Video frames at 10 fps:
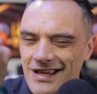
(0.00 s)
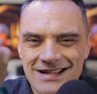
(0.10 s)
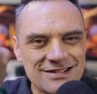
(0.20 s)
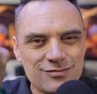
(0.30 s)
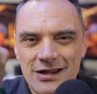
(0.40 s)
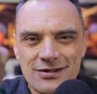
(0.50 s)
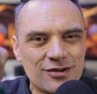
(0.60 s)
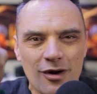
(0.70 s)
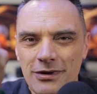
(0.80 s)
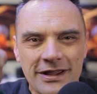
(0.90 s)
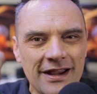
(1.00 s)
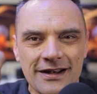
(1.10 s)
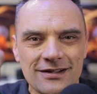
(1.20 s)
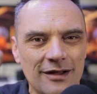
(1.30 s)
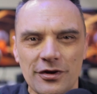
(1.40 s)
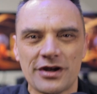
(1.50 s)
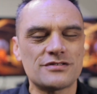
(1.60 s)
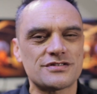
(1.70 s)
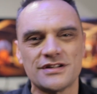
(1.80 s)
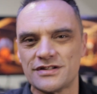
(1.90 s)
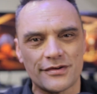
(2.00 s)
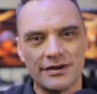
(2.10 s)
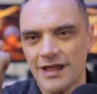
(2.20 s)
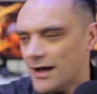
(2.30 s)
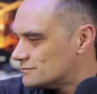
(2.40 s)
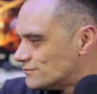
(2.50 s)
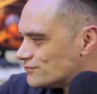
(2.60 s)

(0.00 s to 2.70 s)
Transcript: that's way too complicated. I'm not interested in doing that.